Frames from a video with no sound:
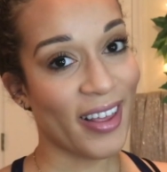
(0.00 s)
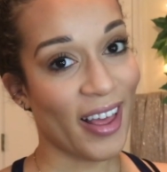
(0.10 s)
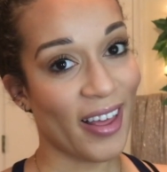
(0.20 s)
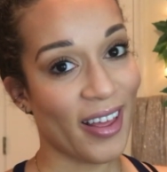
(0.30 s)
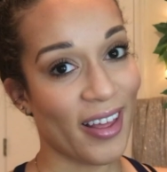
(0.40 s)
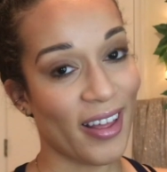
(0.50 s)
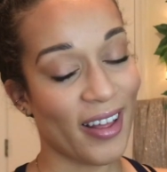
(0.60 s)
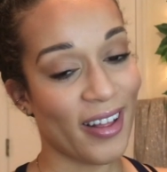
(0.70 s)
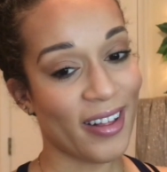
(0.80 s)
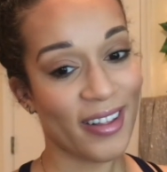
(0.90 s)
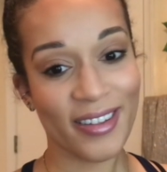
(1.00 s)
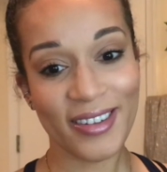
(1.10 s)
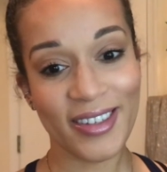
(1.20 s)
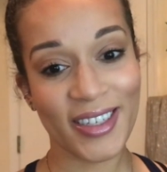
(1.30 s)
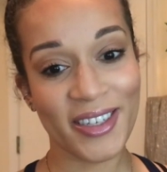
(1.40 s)
yeah,
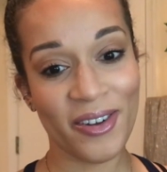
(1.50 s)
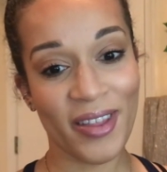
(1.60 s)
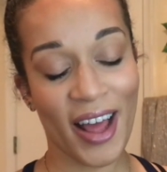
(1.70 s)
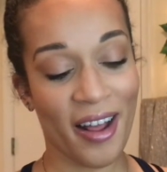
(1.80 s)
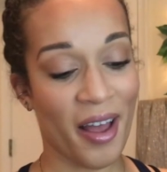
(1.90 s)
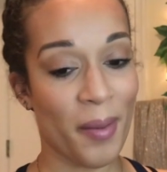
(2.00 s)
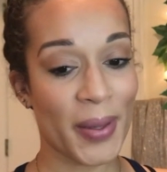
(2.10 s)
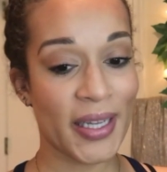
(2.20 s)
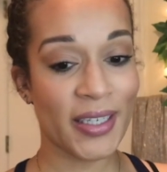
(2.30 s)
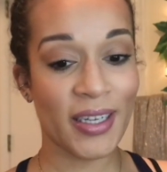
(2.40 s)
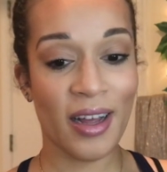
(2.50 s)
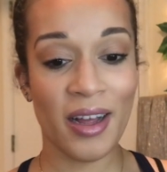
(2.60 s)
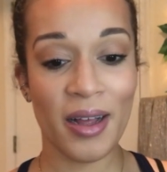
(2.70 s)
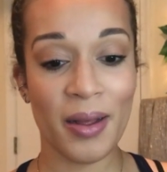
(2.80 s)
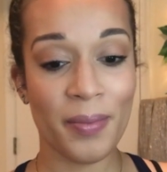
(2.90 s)
didn't know that happened.
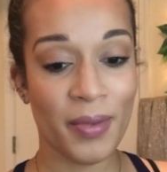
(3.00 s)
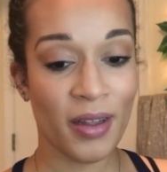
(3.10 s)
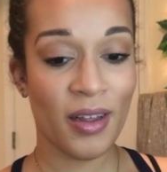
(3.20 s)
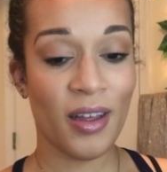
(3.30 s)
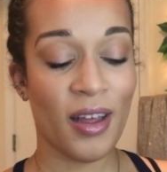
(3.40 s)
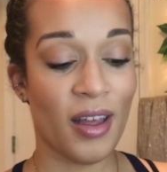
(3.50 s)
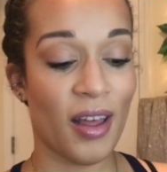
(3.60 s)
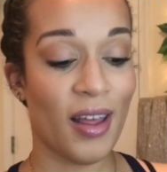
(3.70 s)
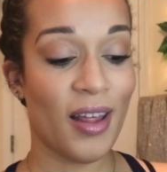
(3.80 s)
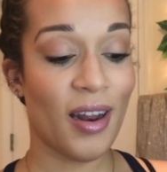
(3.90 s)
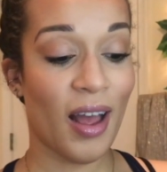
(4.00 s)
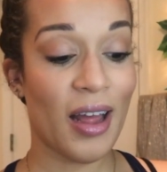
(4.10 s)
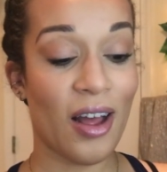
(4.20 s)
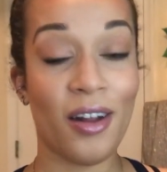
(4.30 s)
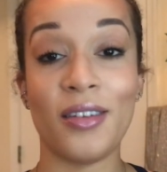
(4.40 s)
And
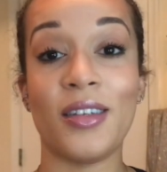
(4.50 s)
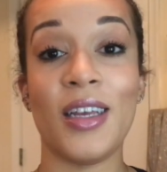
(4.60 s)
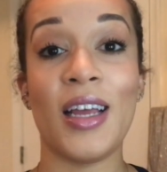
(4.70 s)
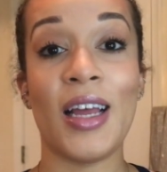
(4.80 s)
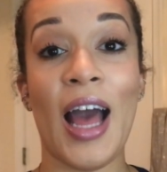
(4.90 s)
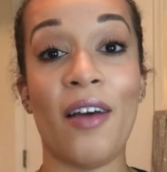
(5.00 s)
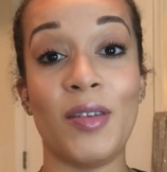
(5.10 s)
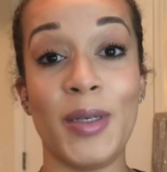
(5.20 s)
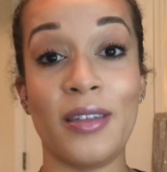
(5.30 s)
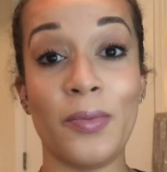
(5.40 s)
I honestly have to be